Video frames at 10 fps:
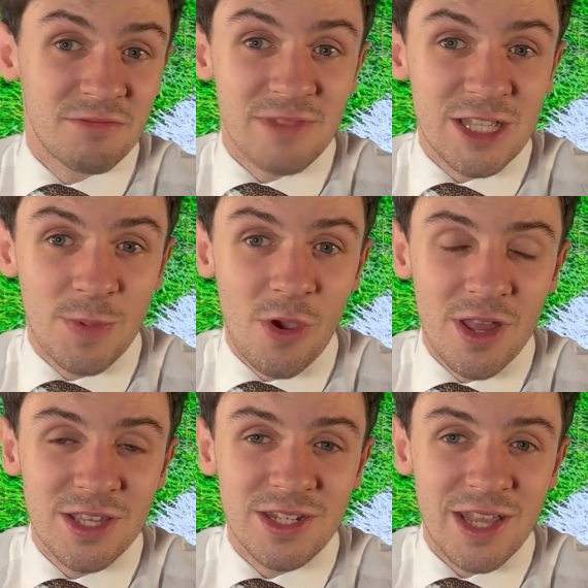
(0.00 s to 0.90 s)
let's be
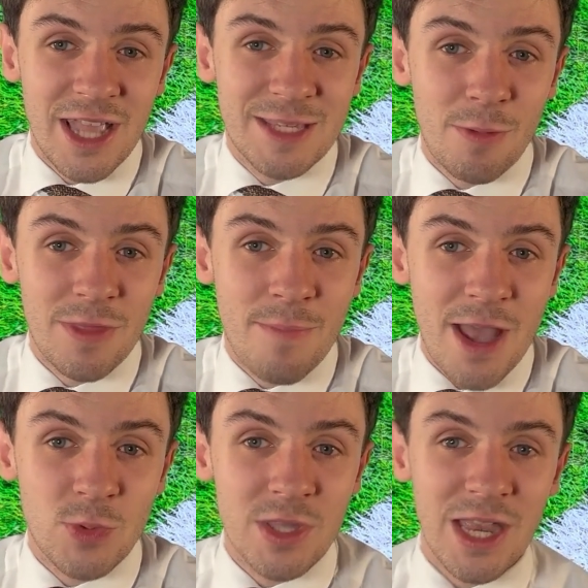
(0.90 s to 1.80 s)
honest, it's probably the
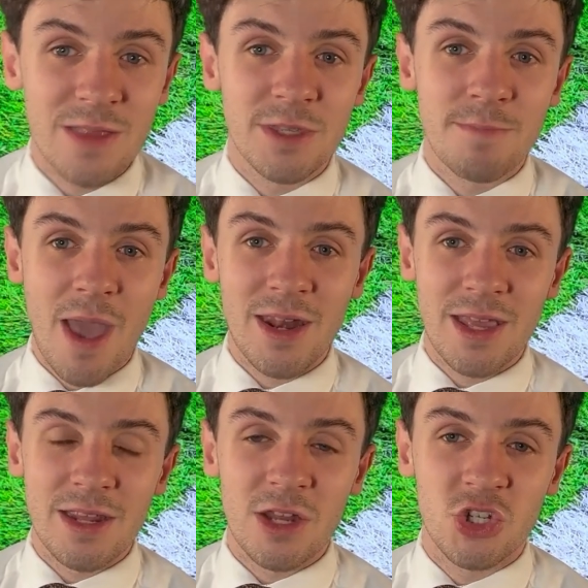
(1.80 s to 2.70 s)
best way to get them to bed
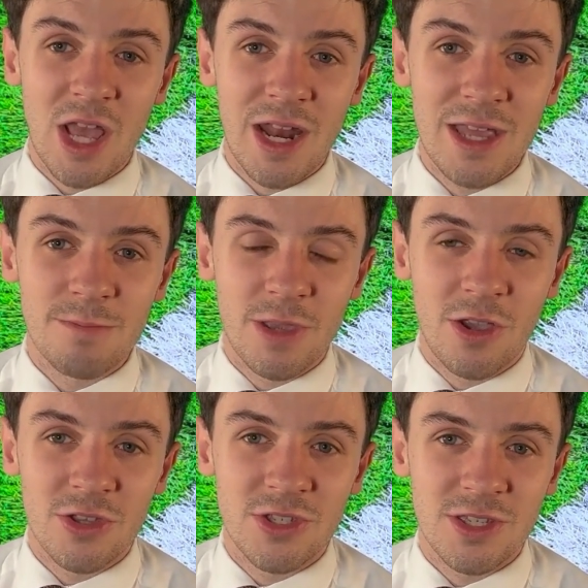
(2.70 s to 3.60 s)
in and gel in,
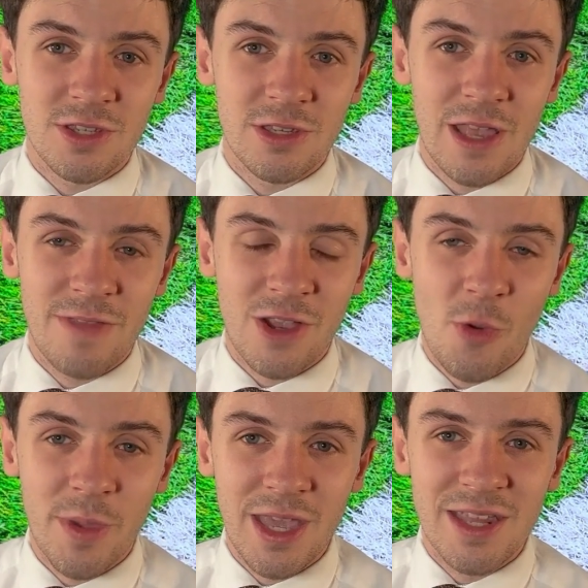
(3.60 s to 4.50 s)
because if they're
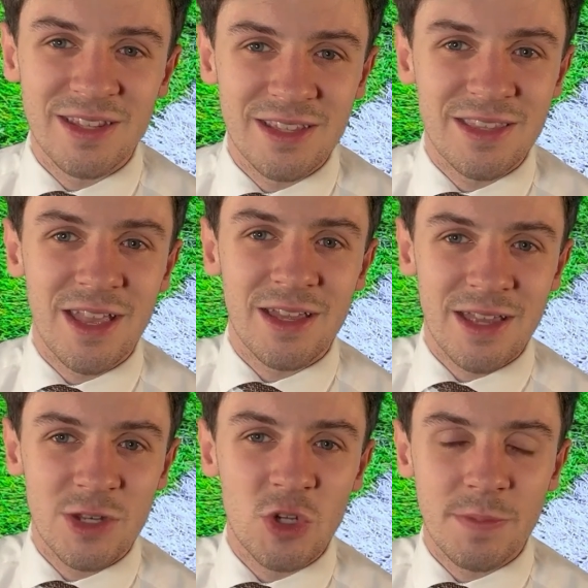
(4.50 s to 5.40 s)
coming in
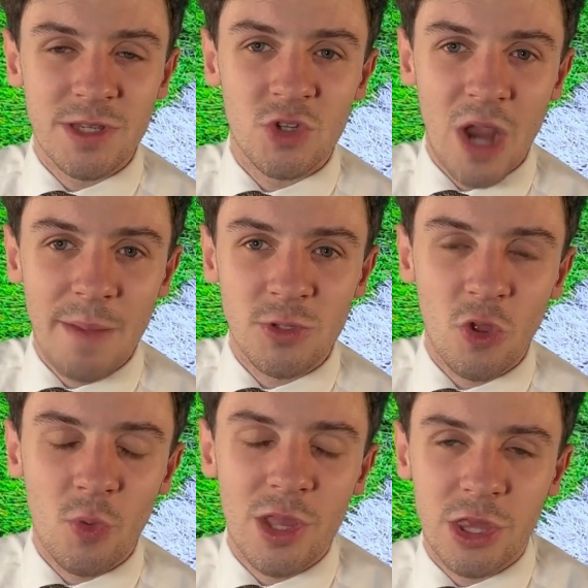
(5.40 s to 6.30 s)
drips and drabs
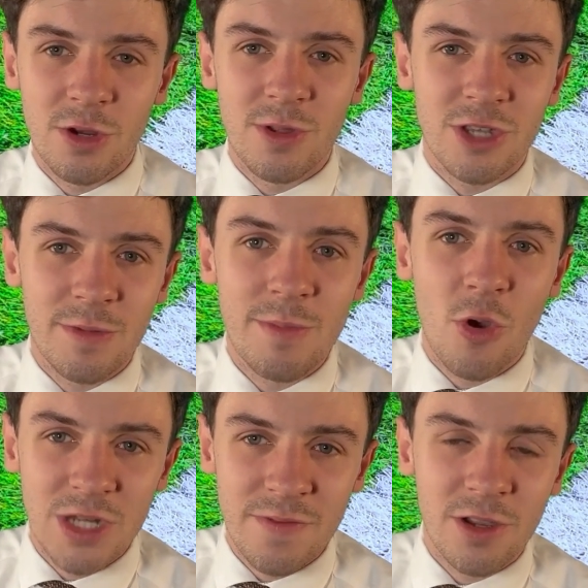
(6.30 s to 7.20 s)
all the way through, it's going to be
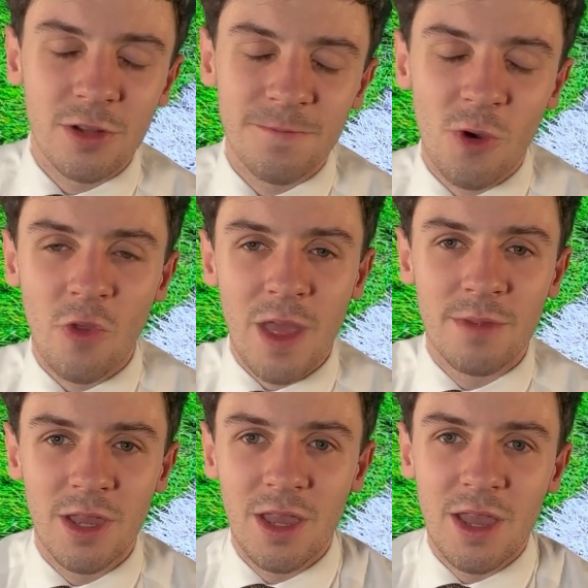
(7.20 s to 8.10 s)
more difficult for
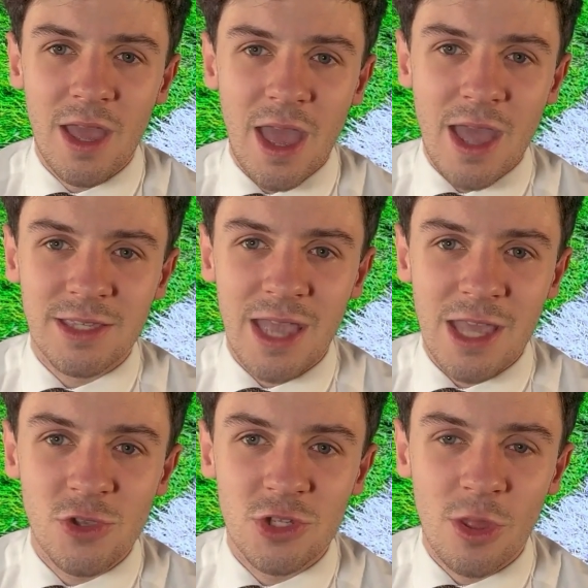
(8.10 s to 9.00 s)
them to
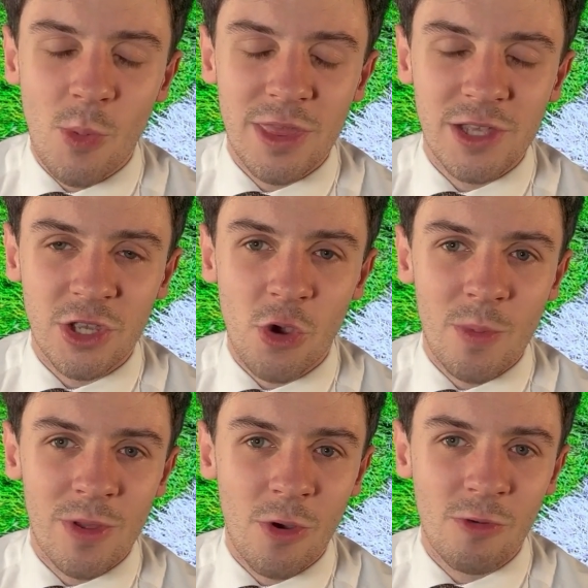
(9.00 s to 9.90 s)
get used to the way things are
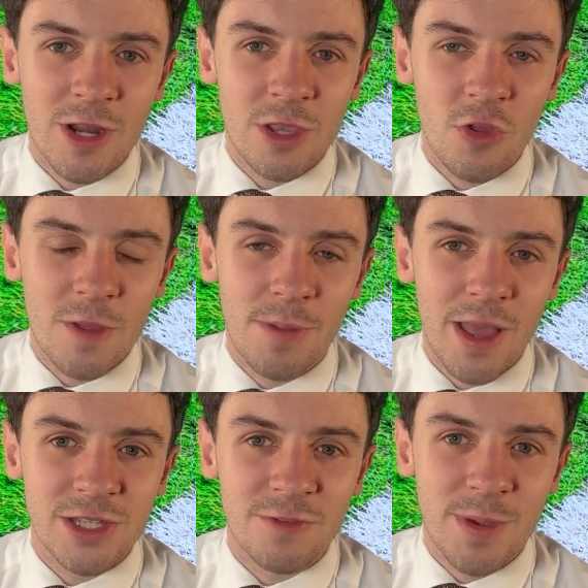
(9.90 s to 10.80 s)
going when already other
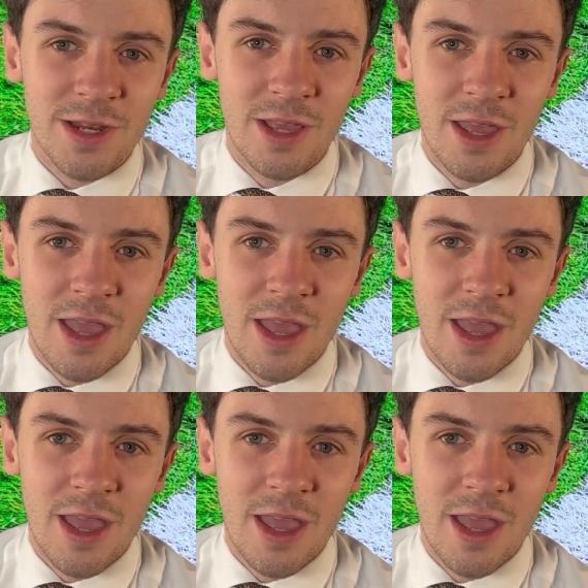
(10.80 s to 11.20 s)
players have been